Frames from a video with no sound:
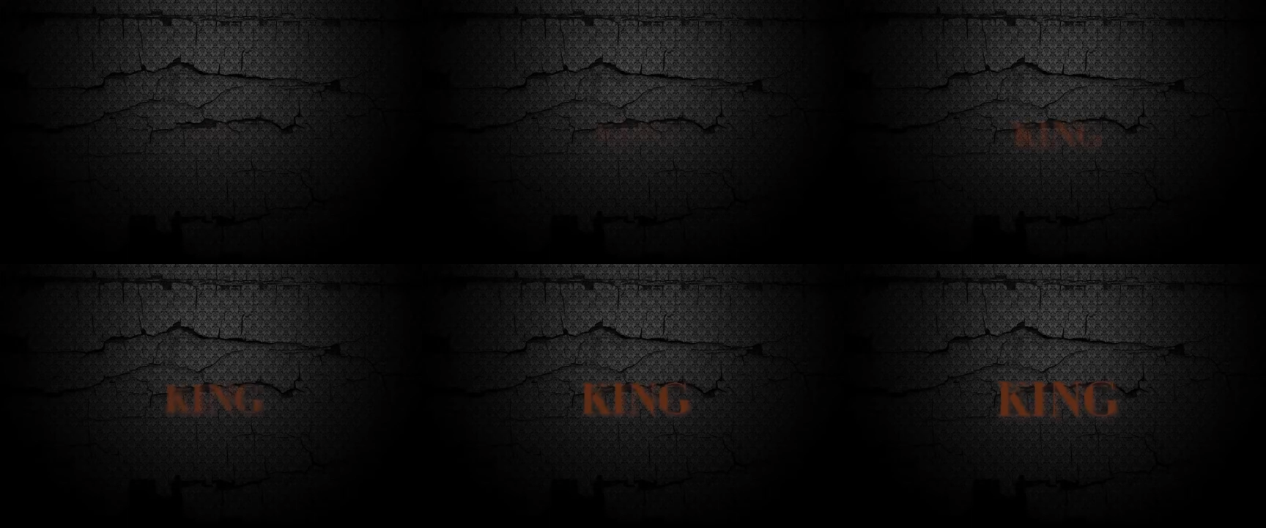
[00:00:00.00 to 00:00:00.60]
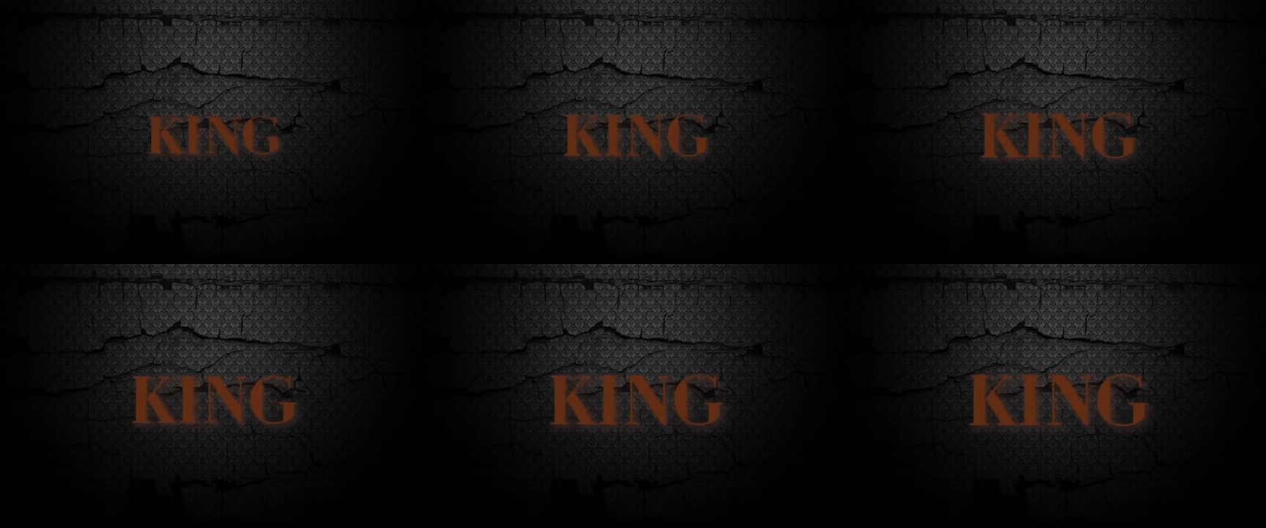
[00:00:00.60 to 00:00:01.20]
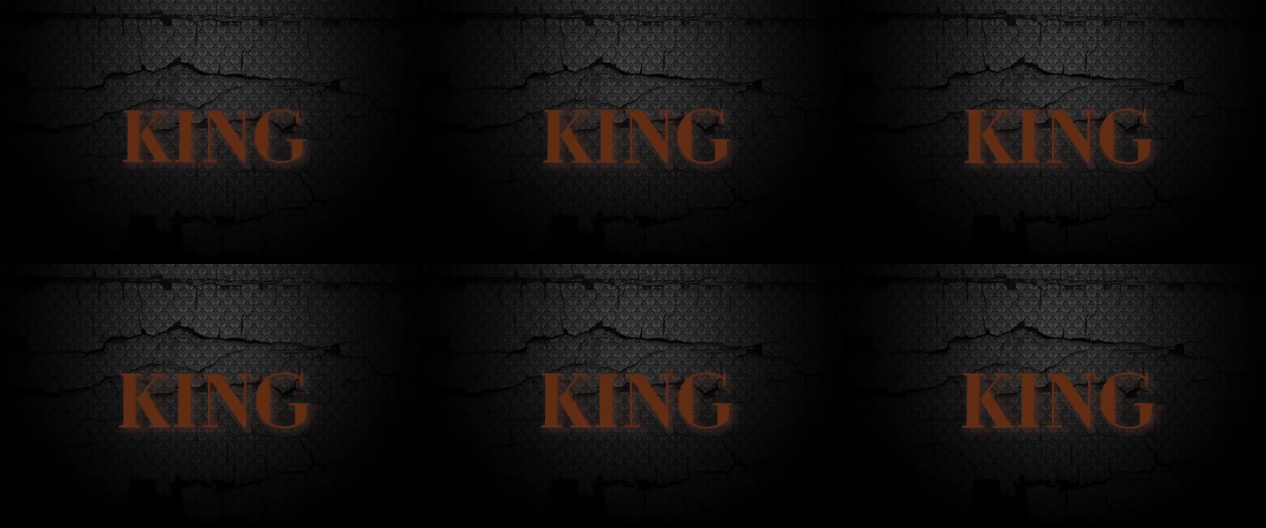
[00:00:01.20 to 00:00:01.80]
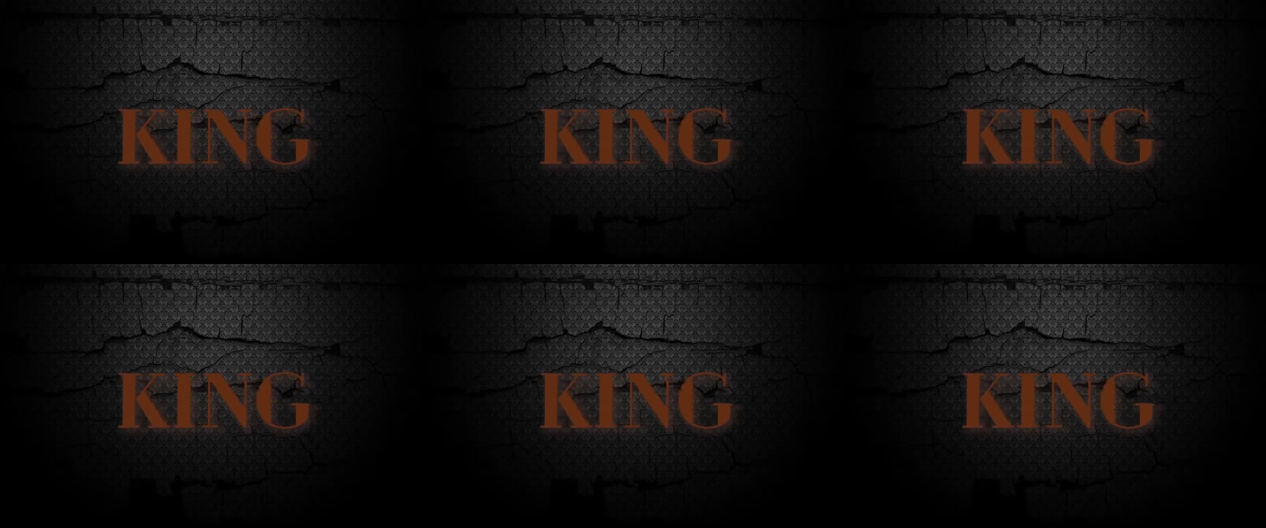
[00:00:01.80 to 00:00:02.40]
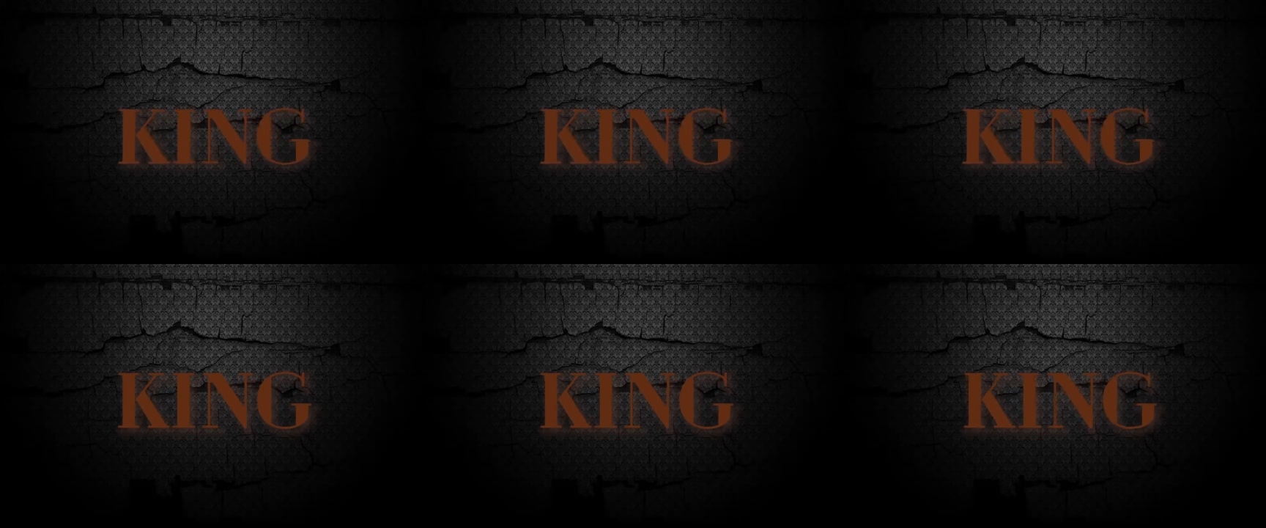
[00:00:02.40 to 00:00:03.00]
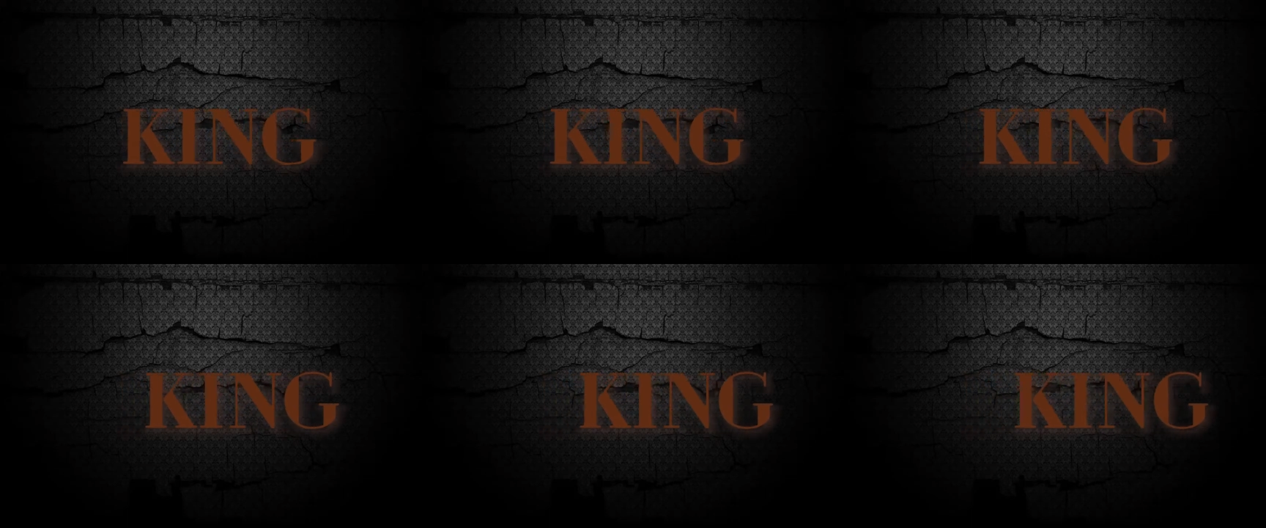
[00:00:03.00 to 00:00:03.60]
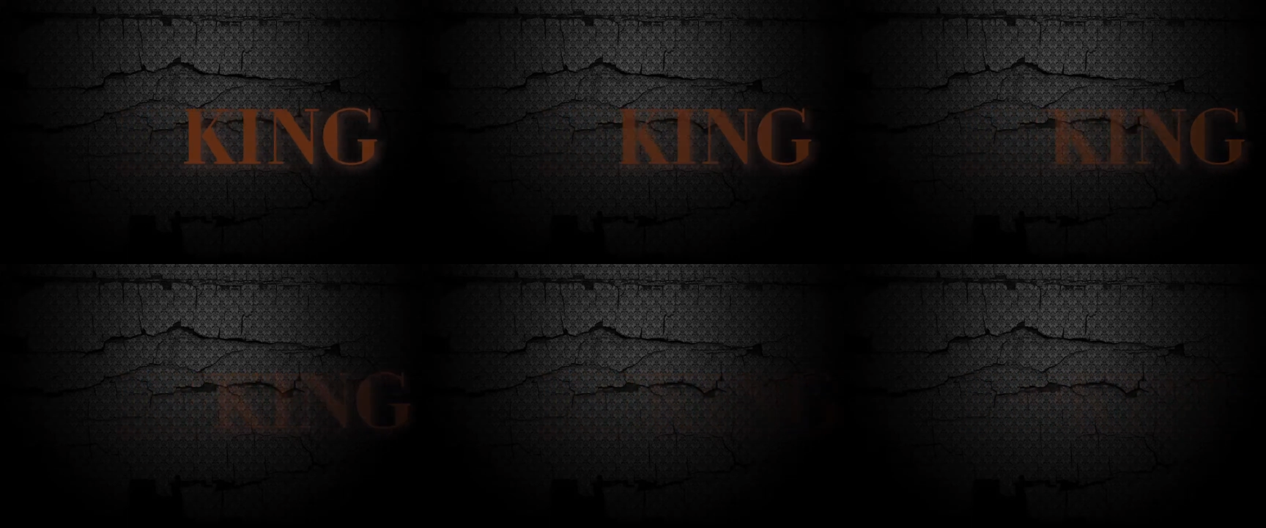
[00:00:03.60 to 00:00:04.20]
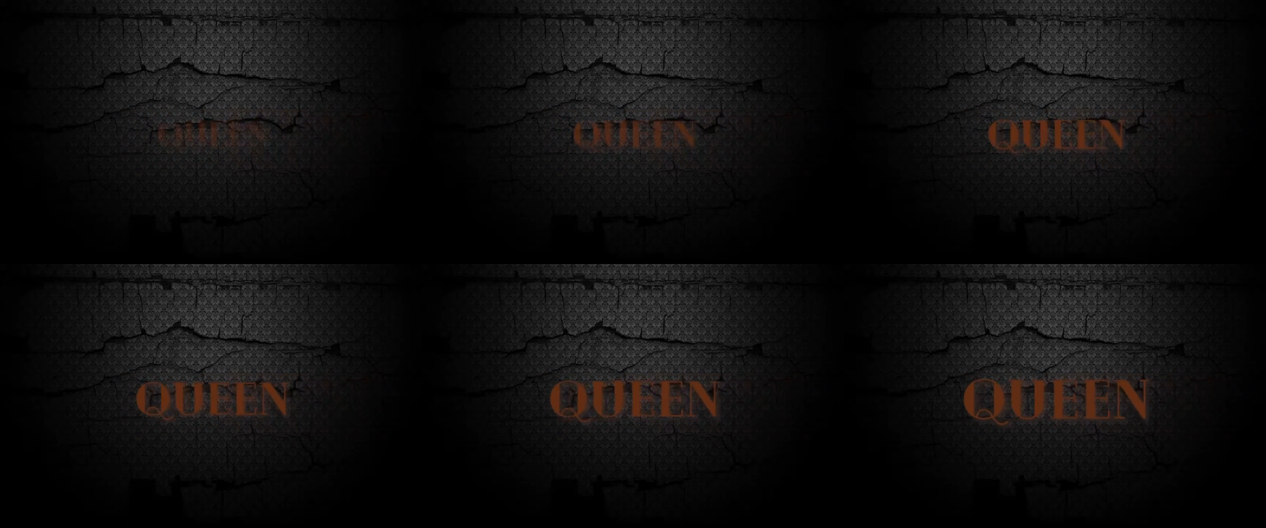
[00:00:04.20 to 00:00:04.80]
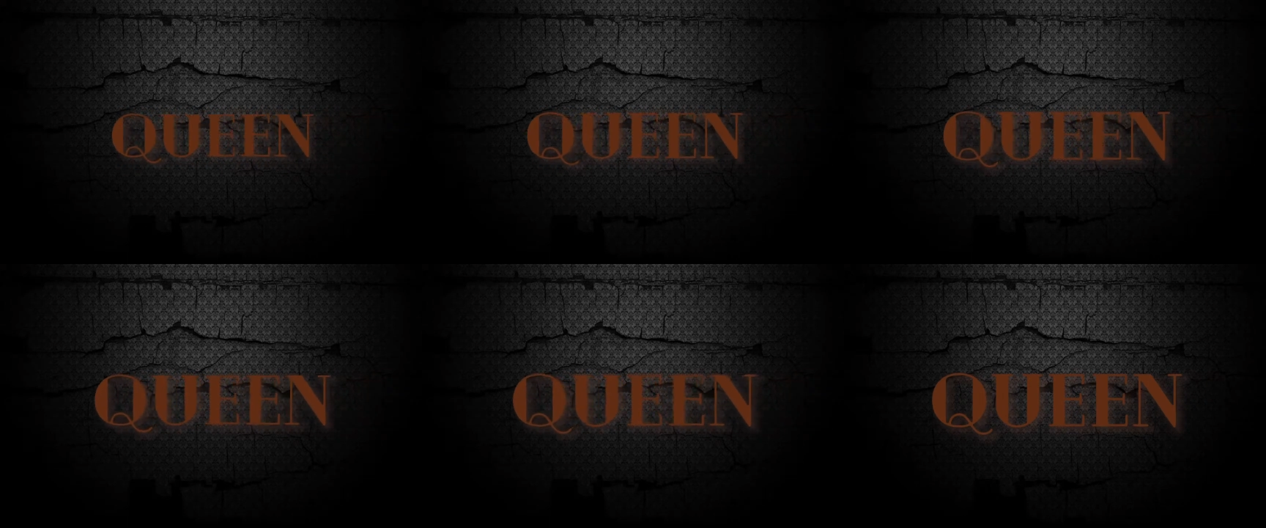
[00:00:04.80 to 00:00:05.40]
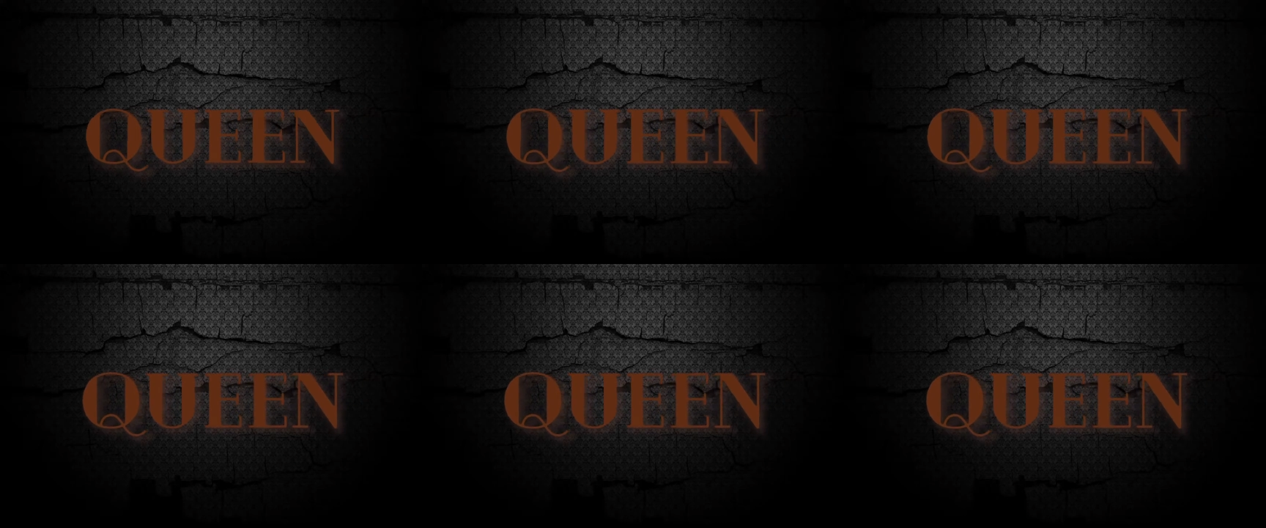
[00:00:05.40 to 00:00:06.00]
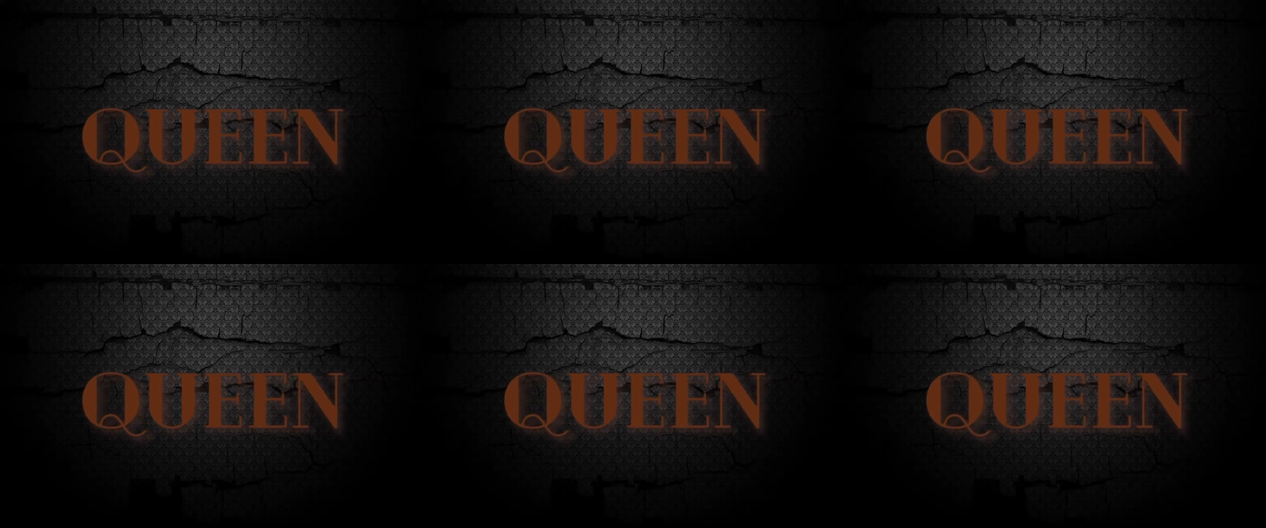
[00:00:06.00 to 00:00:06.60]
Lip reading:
(no speaker visible)